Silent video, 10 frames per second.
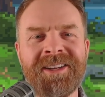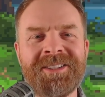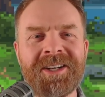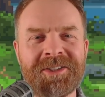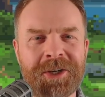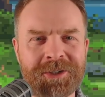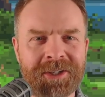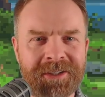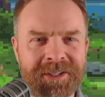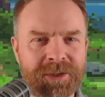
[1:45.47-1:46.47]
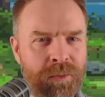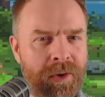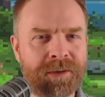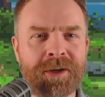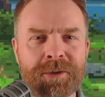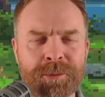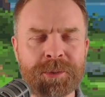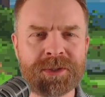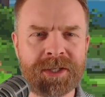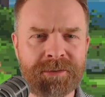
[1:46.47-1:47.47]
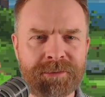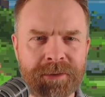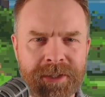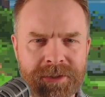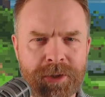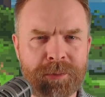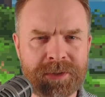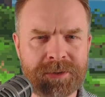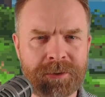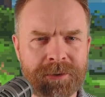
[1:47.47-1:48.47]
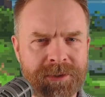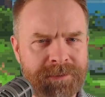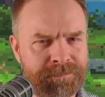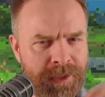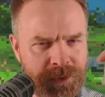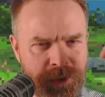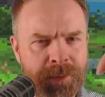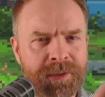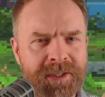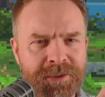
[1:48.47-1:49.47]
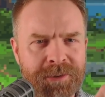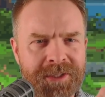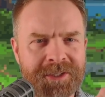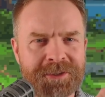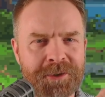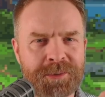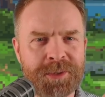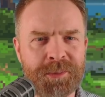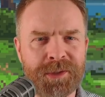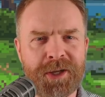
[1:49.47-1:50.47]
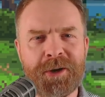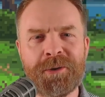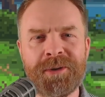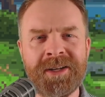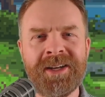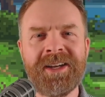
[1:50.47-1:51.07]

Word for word: Touch H L E is one hundred percent free, it's open source, and I'll drop a link to it in the description below.